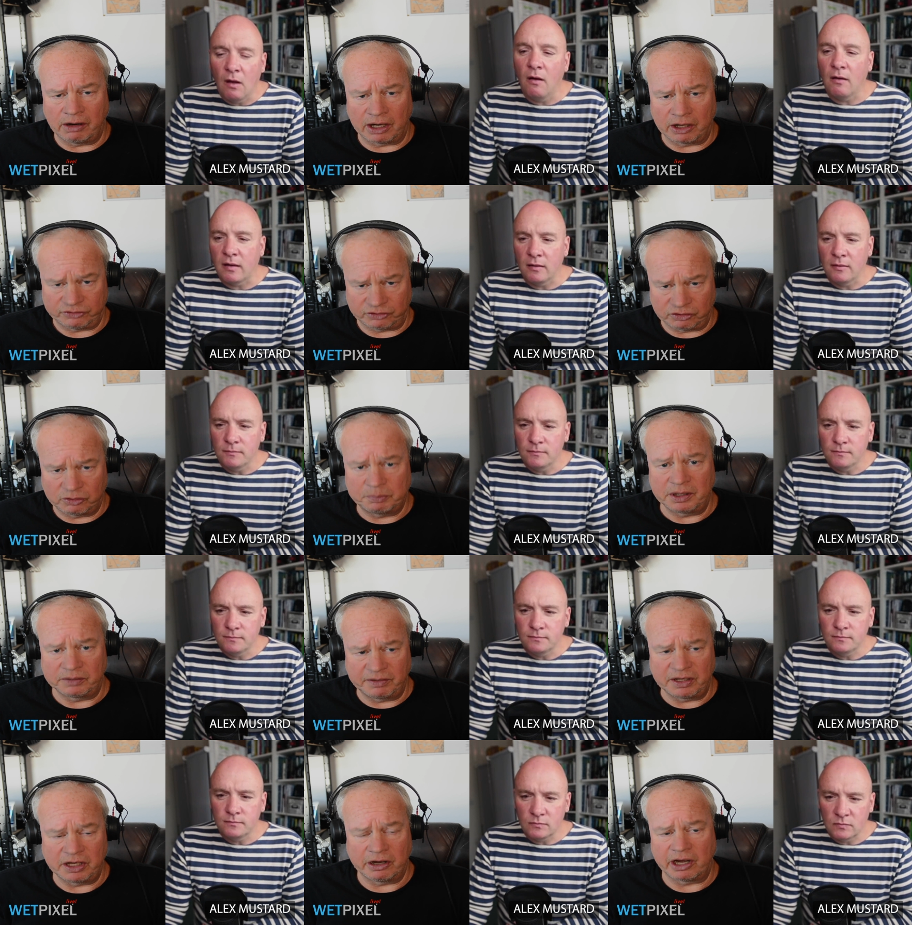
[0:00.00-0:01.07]
Speaker 1: okay. houses,
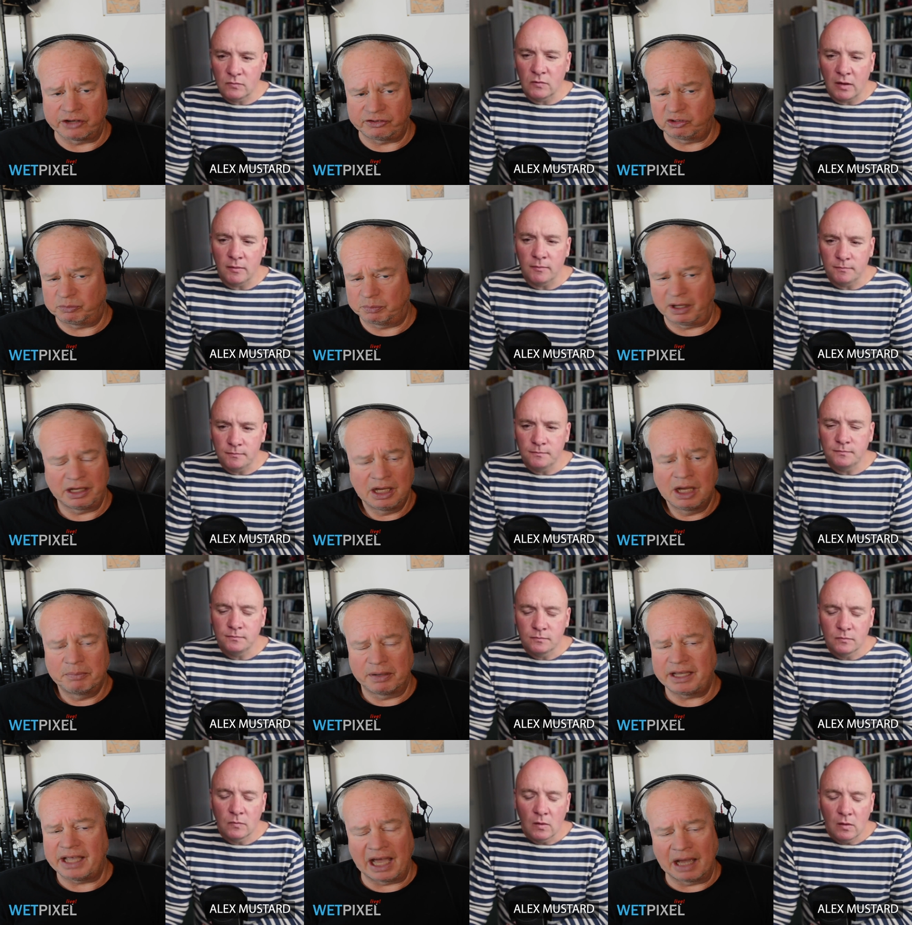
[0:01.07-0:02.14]
big video houses. Yeah. But,
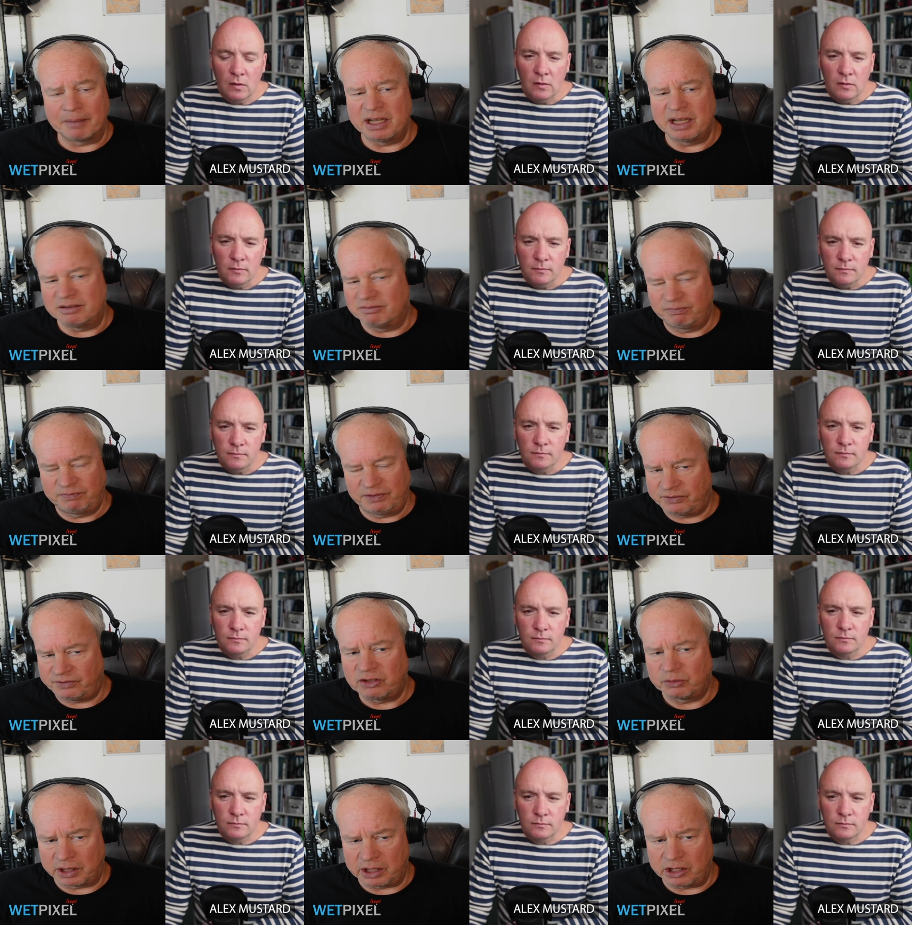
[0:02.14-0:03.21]
but yeah, I mean,
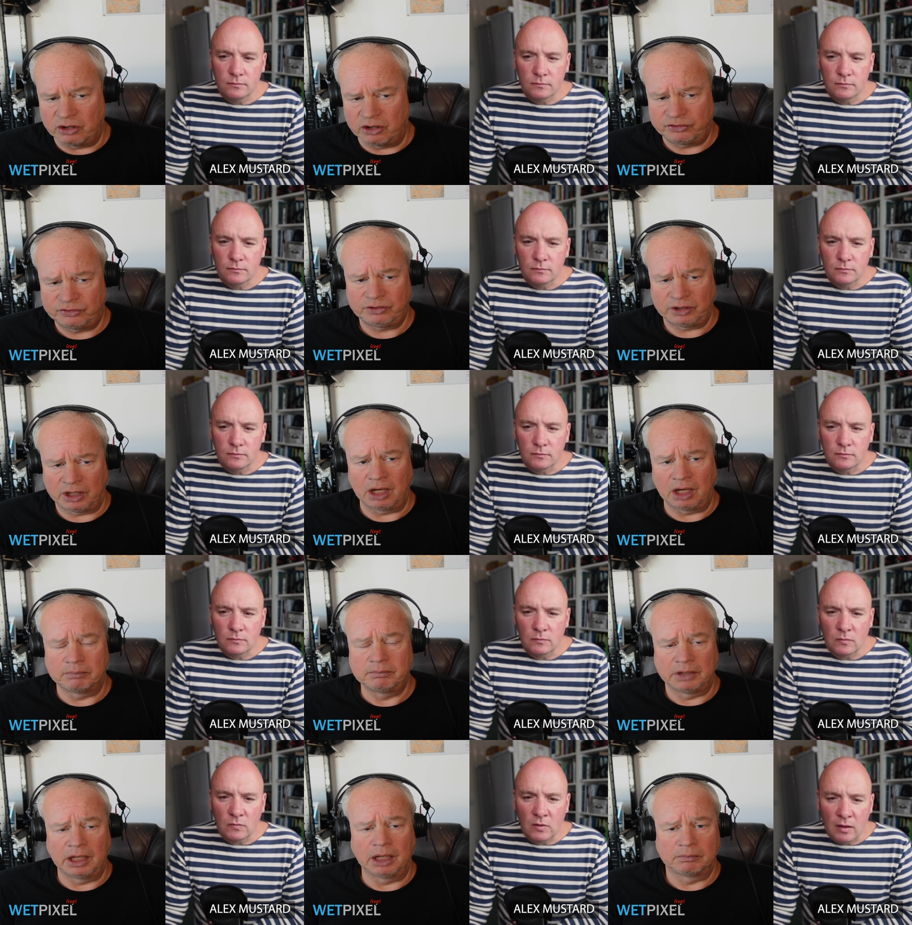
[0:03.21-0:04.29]
15, 20 years. Yeah,
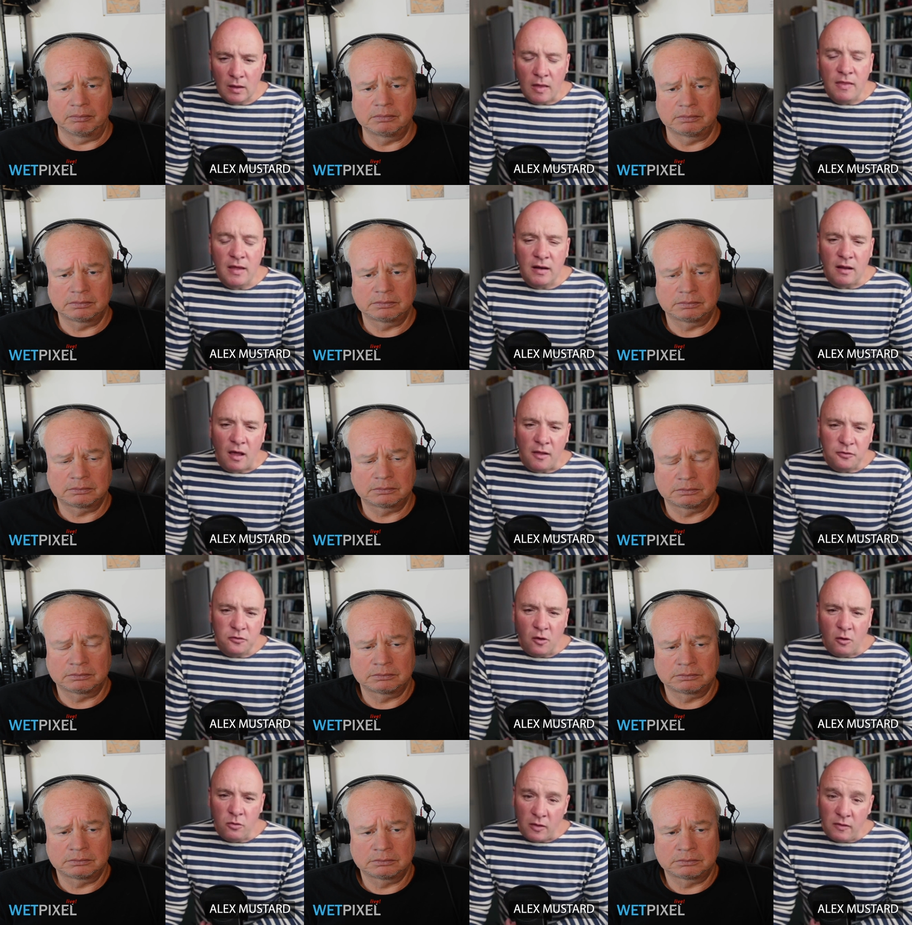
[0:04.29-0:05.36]
Speaker 2: yeah. And then I
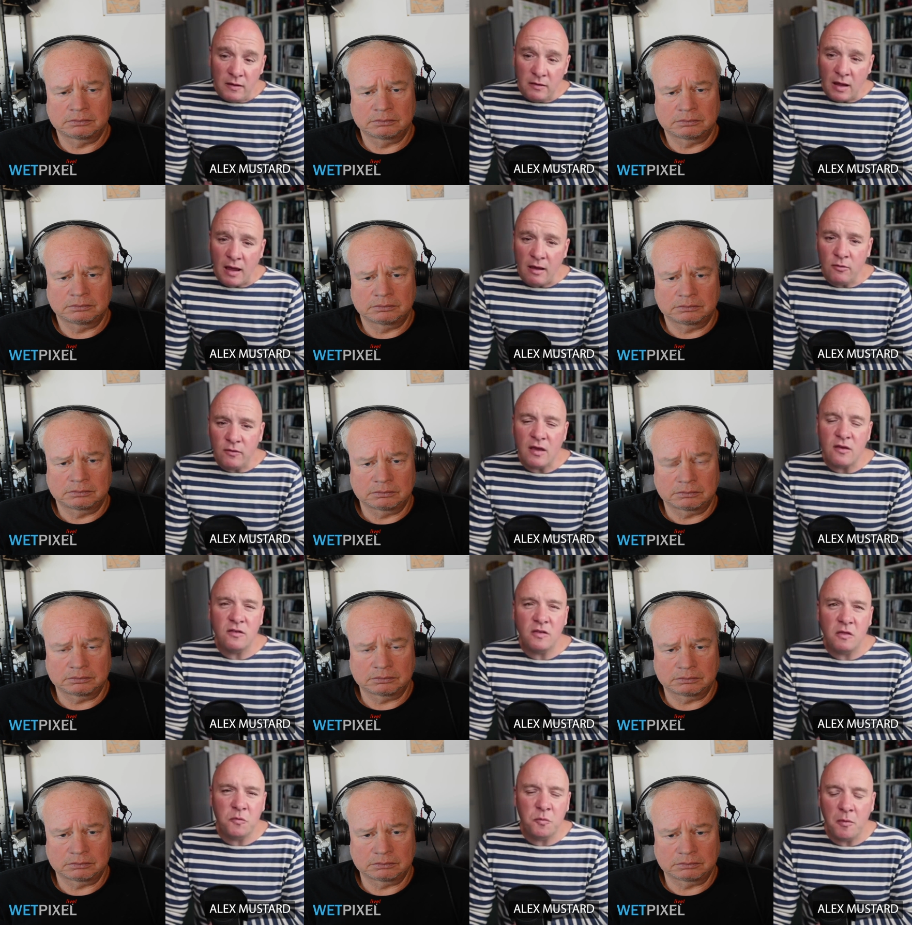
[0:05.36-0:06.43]
don't, and then it was actually,
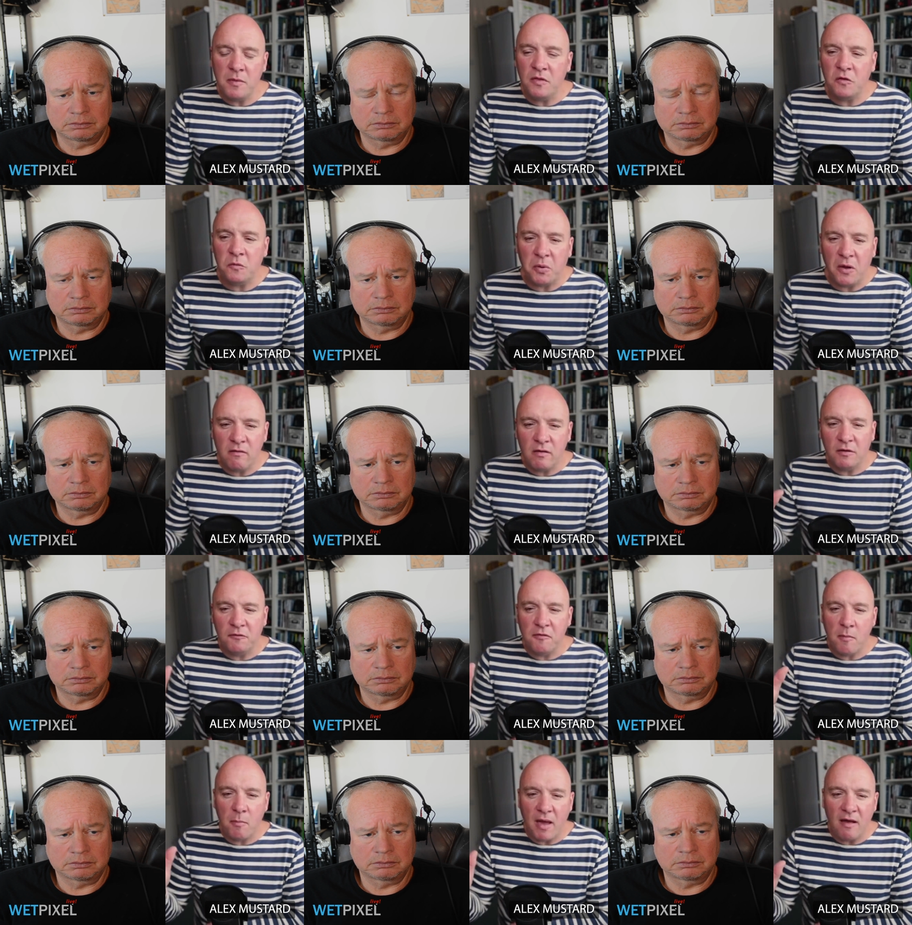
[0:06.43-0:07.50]
there was probably this period
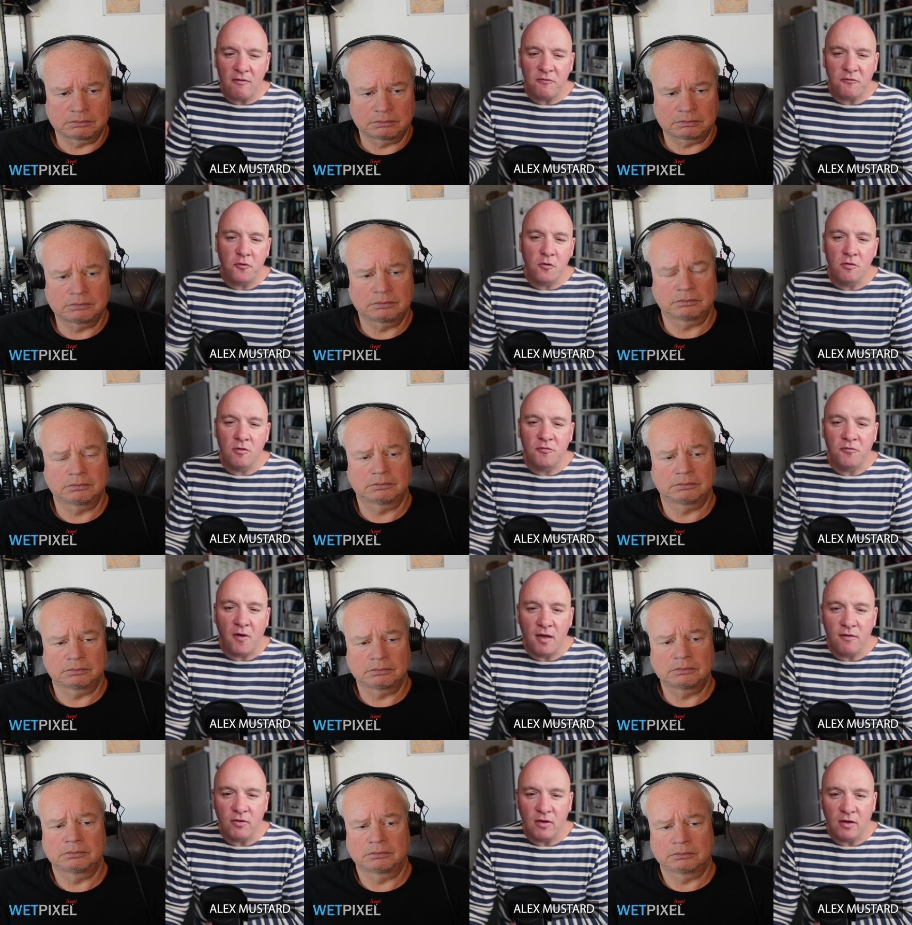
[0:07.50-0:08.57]
for about four or
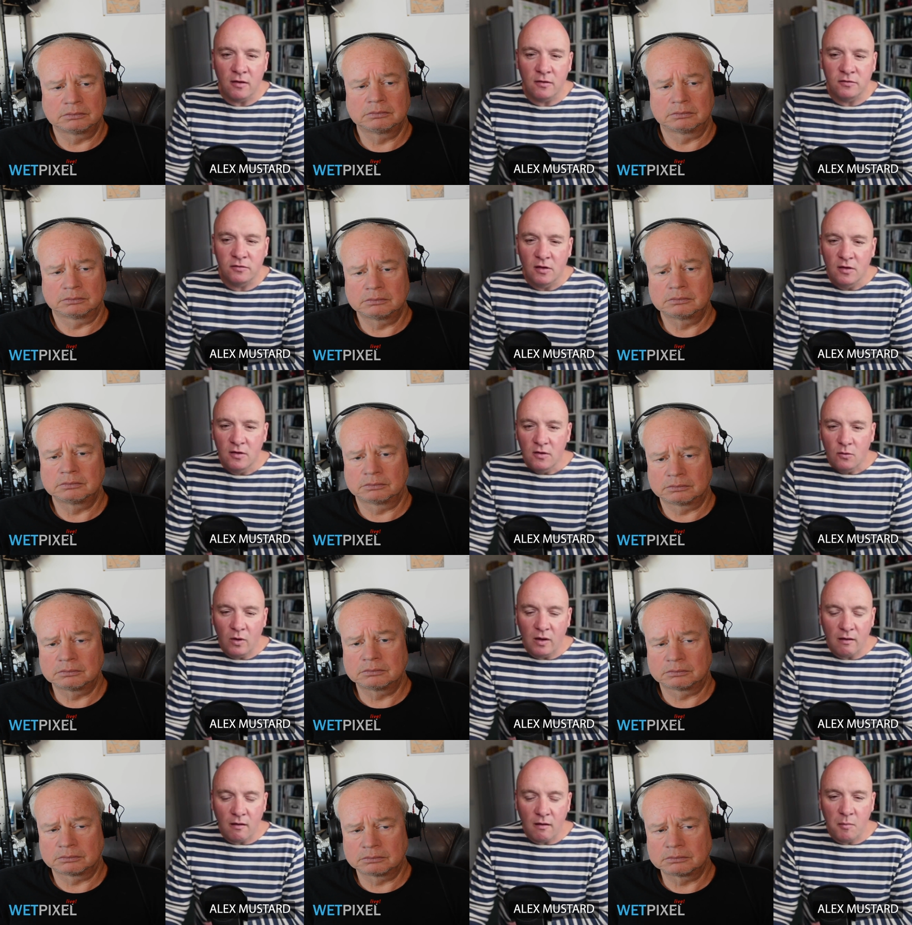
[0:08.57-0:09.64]
five years
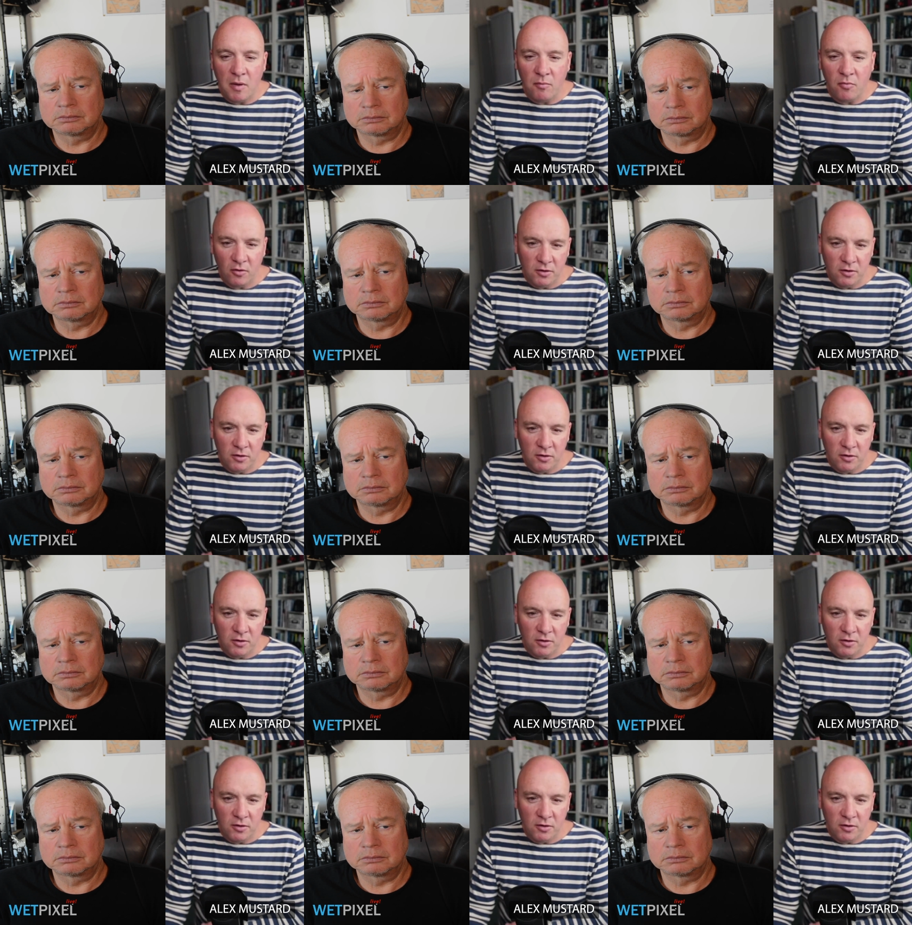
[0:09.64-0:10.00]
where I remember, you